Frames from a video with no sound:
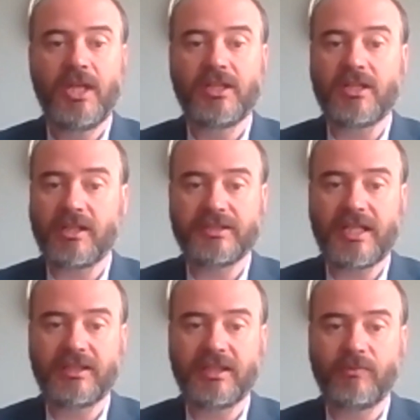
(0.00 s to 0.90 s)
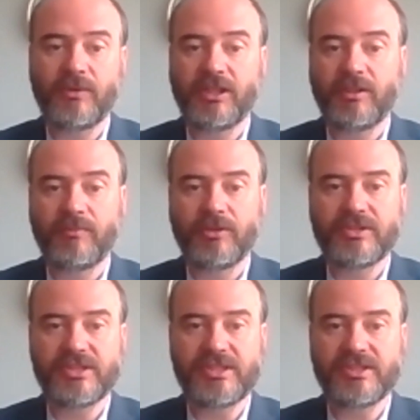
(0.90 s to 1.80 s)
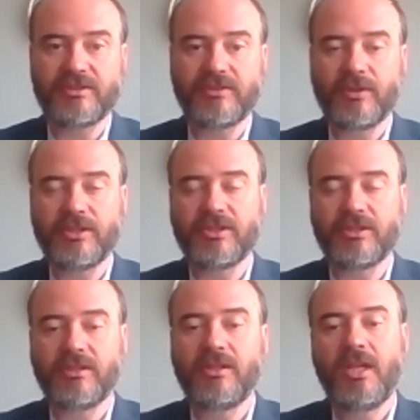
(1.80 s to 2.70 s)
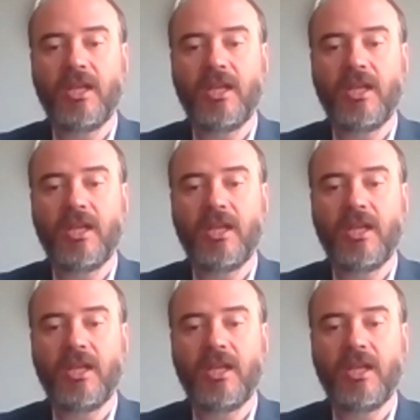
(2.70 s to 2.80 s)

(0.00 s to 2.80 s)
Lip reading: contact anyone in an emergency situation.